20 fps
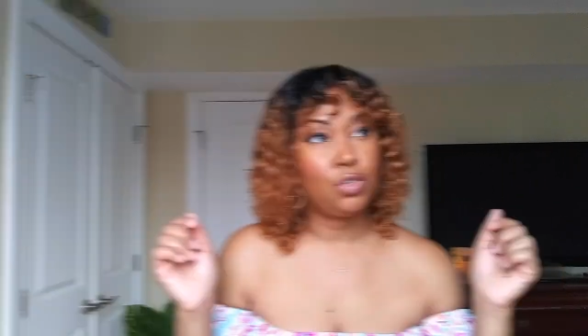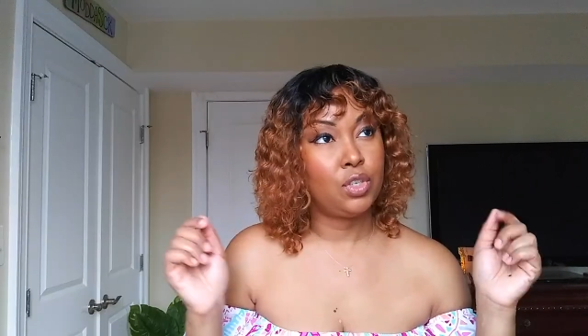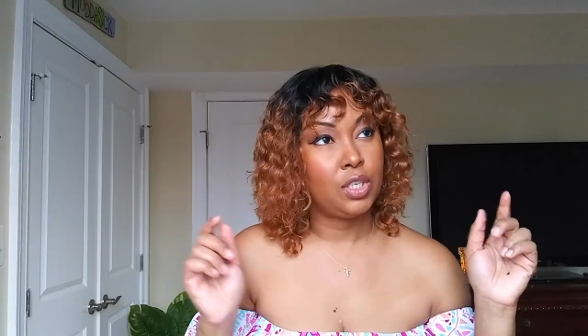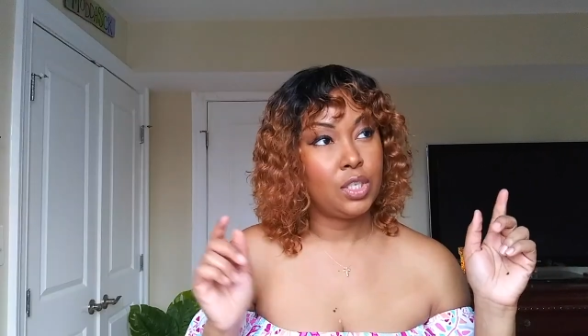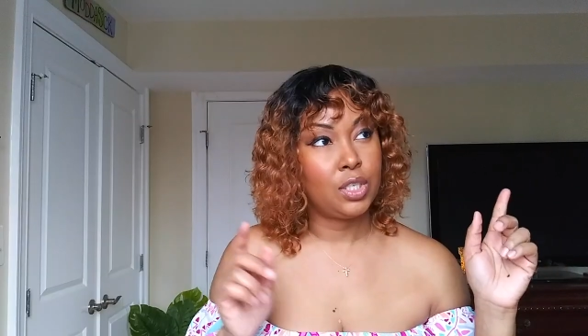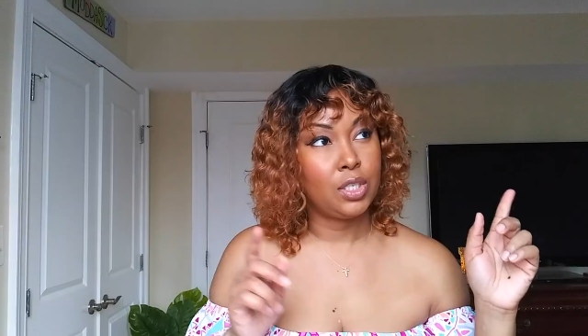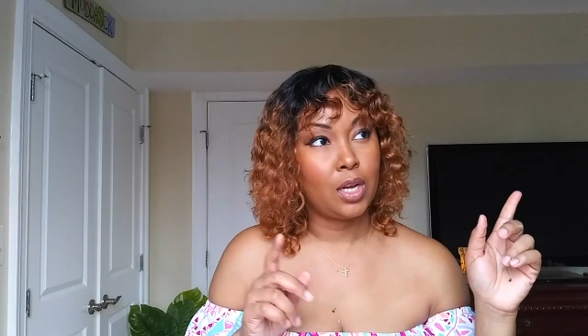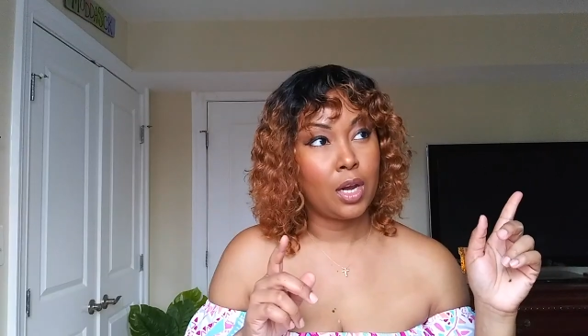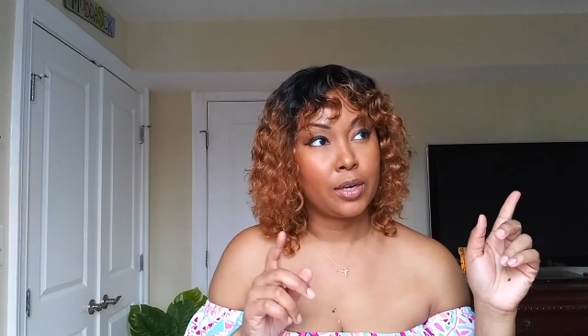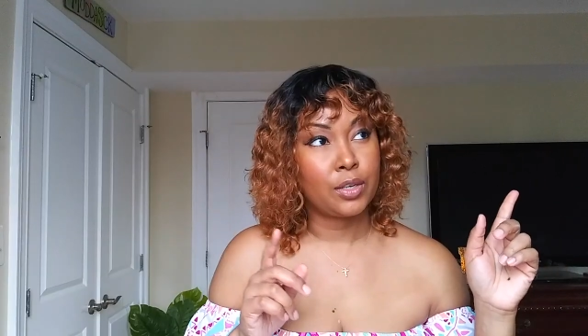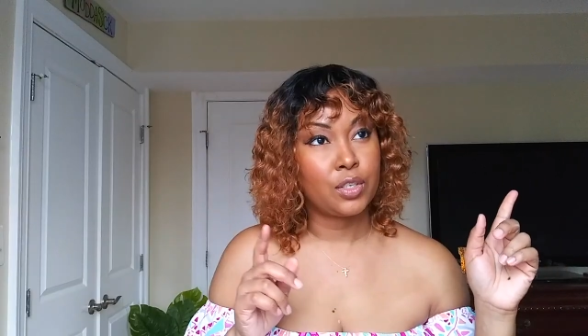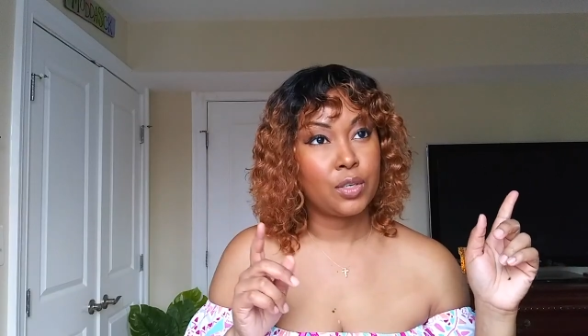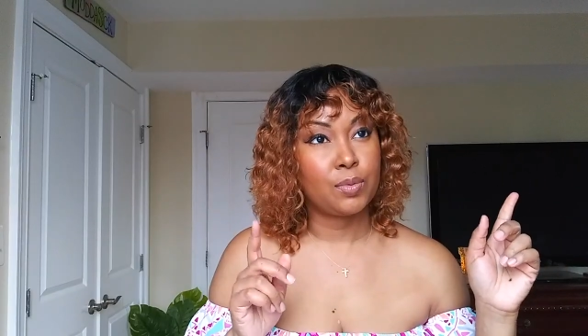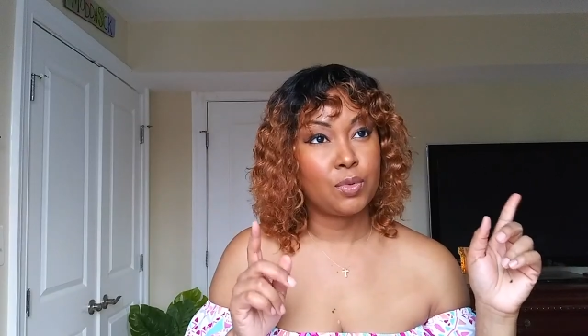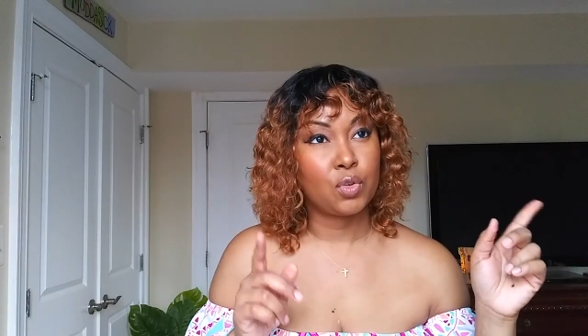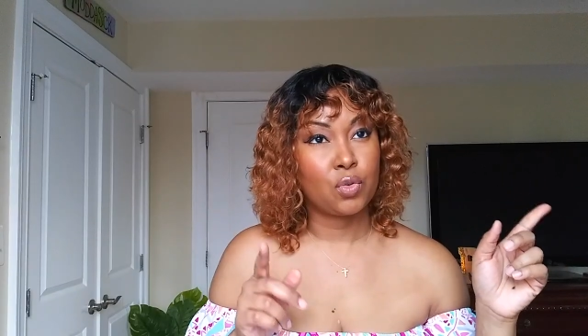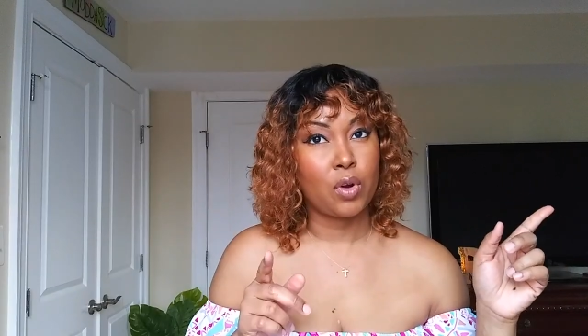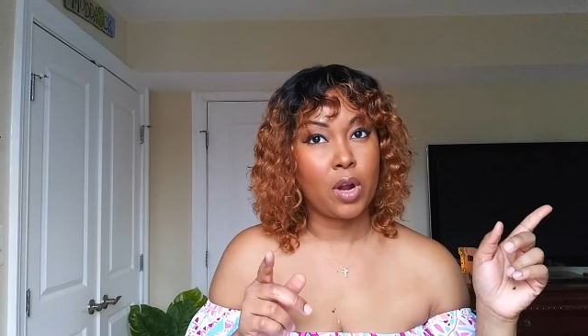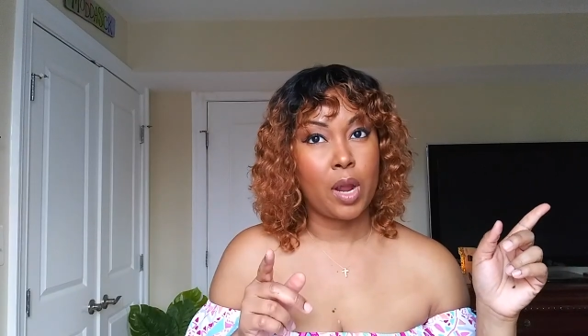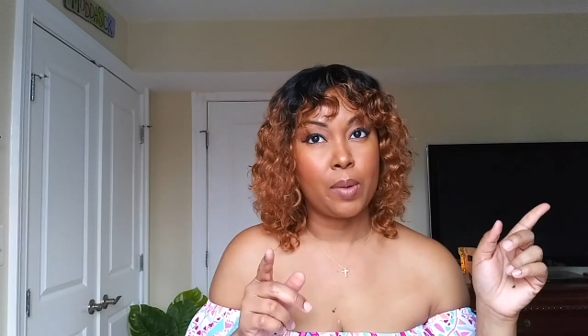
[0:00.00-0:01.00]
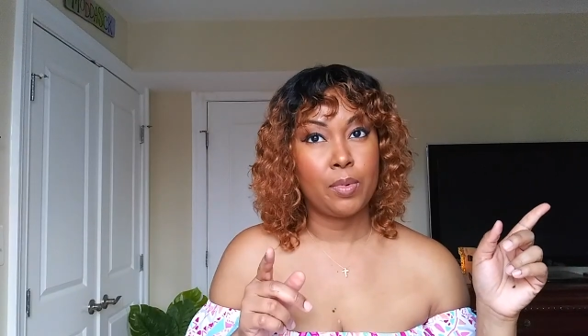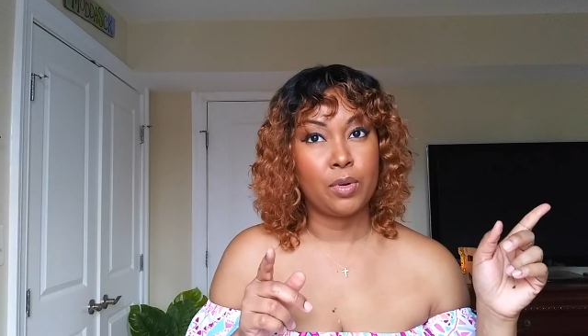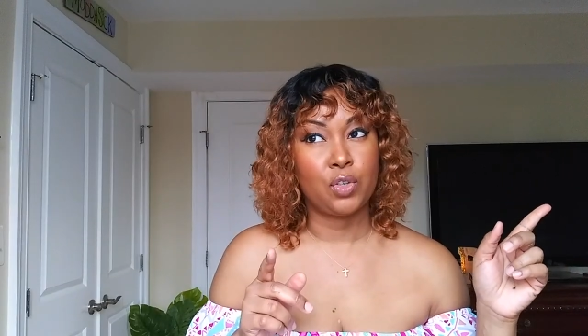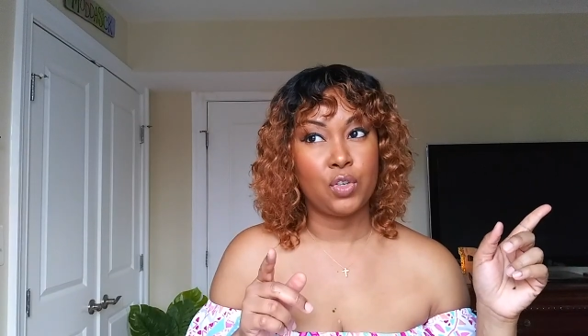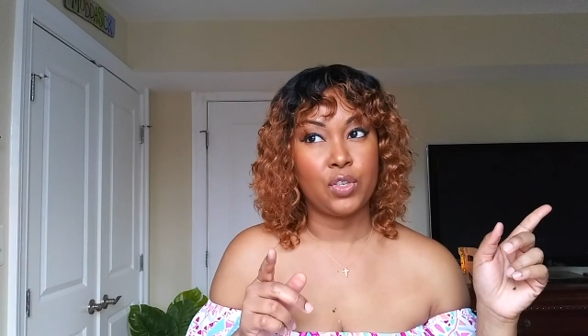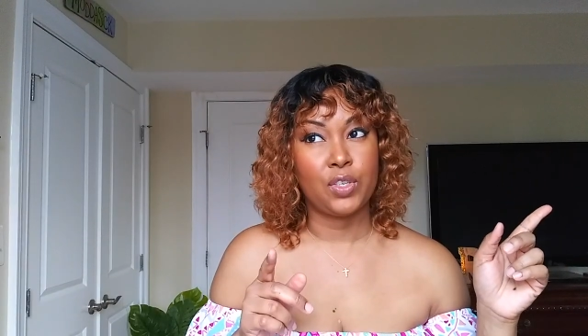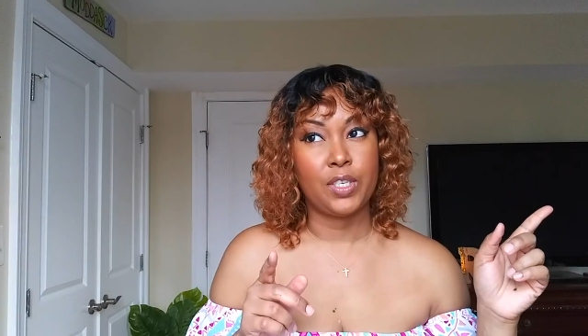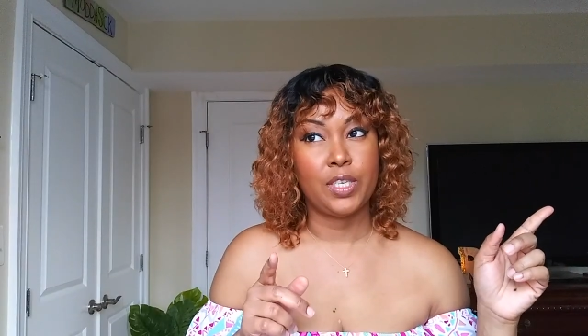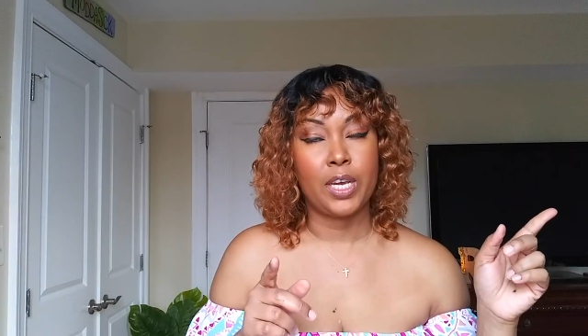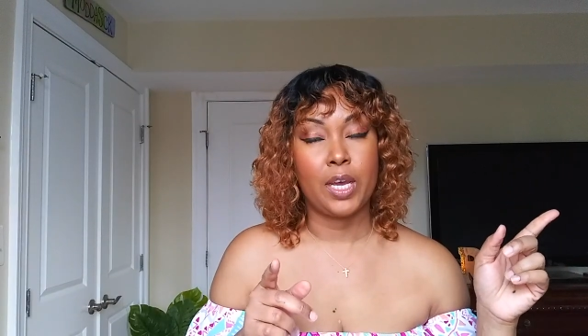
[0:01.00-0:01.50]
She's not a subscriber
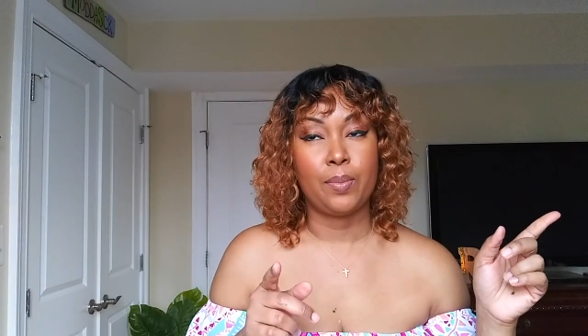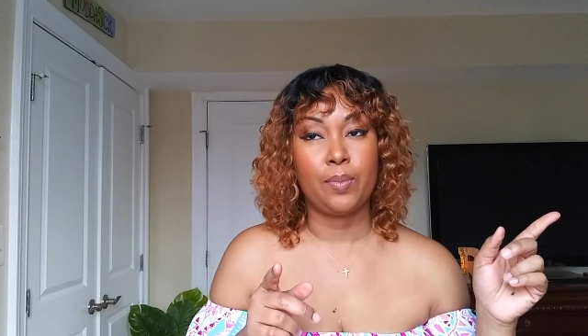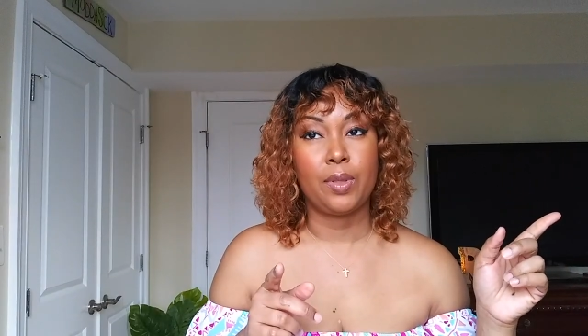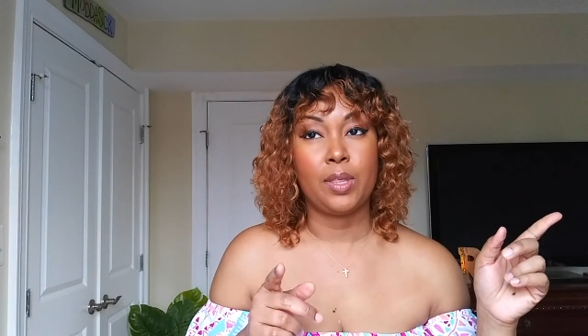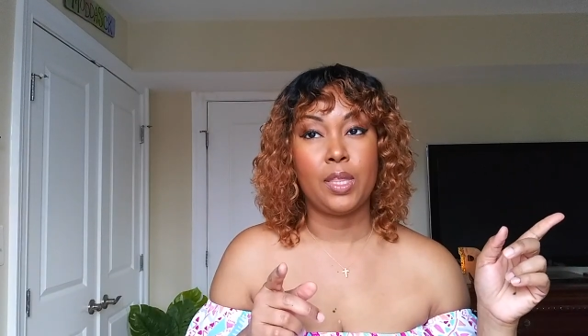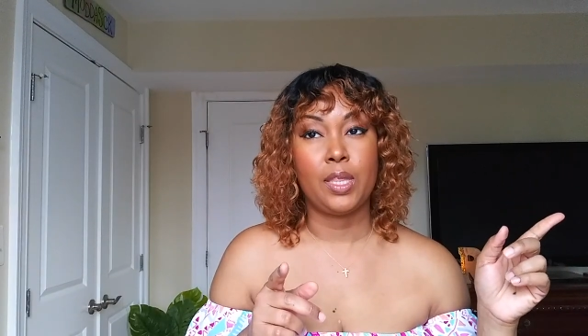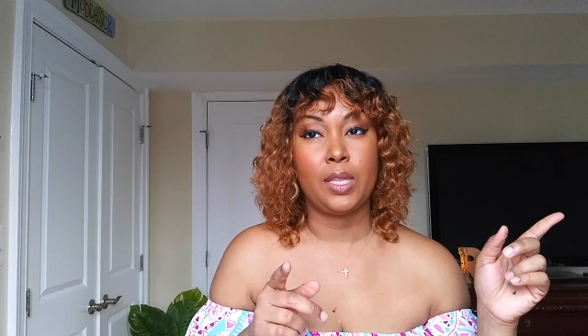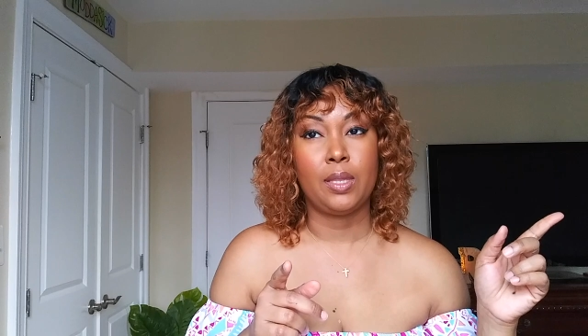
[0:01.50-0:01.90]
just yet,